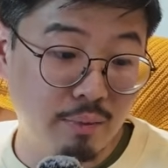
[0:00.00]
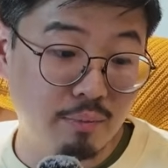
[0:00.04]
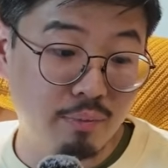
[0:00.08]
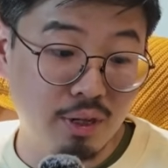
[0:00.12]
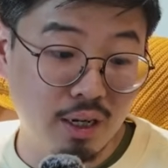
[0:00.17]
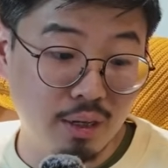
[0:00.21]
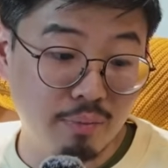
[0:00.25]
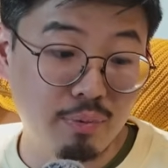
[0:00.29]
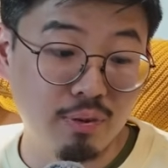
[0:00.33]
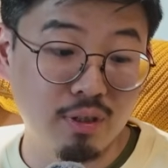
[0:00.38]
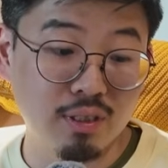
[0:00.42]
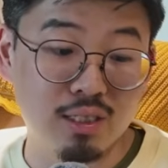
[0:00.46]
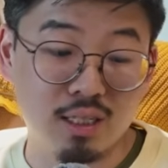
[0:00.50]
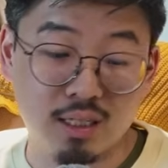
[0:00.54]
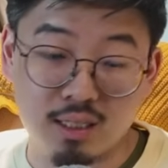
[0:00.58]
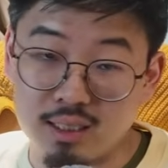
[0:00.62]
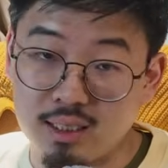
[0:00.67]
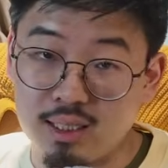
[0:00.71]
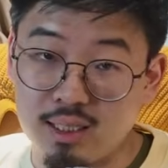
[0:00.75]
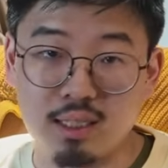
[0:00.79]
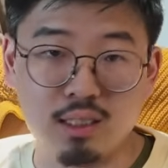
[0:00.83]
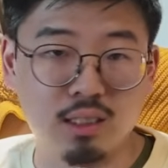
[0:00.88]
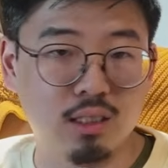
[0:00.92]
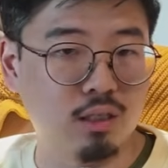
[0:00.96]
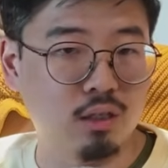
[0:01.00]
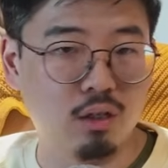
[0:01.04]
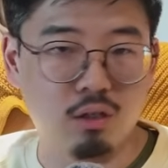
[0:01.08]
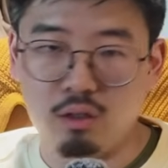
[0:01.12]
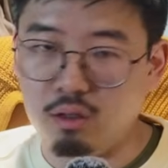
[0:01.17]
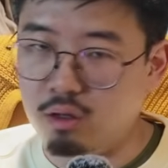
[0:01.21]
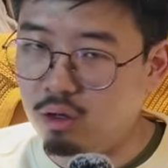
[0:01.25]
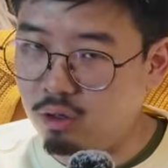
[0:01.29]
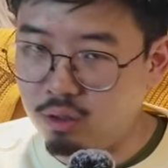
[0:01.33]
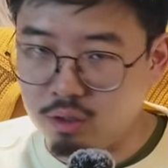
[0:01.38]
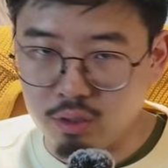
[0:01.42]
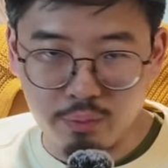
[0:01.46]
and Blood Pool's success
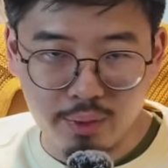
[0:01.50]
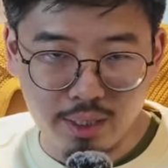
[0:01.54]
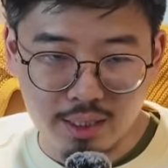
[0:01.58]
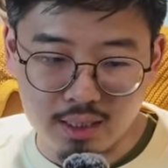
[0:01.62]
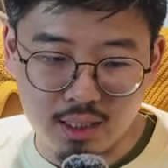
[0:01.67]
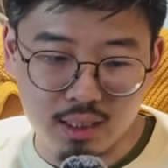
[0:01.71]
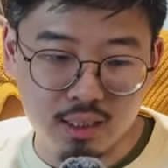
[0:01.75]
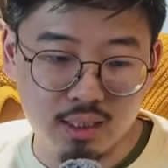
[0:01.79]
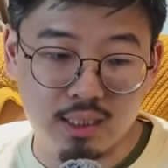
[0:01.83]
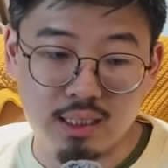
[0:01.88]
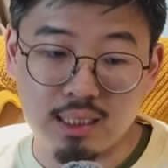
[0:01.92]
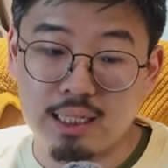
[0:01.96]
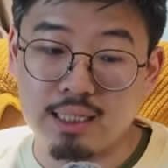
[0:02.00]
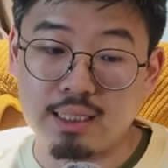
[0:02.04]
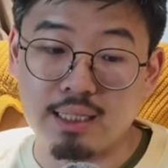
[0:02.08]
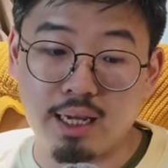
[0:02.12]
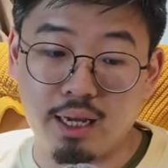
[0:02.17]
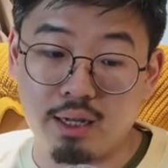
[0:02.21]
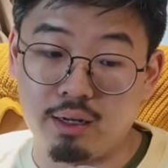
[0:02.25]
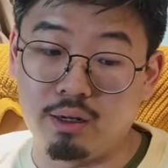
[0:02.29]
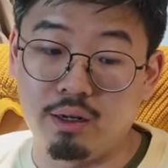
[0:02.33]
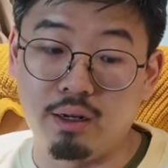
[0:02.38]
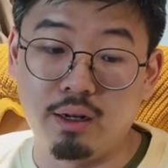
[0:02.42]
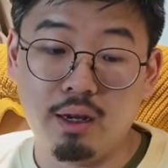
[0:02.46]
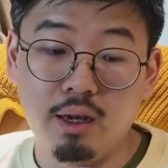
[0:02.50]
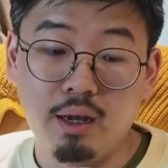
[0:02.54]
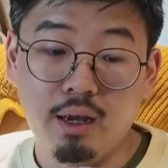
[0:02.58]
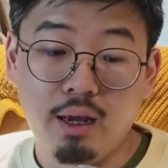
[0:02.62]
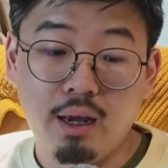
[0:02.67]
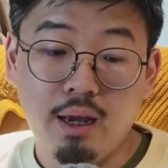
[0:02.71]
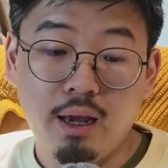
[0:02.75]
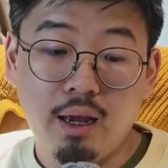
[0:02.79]
all the way since set 10.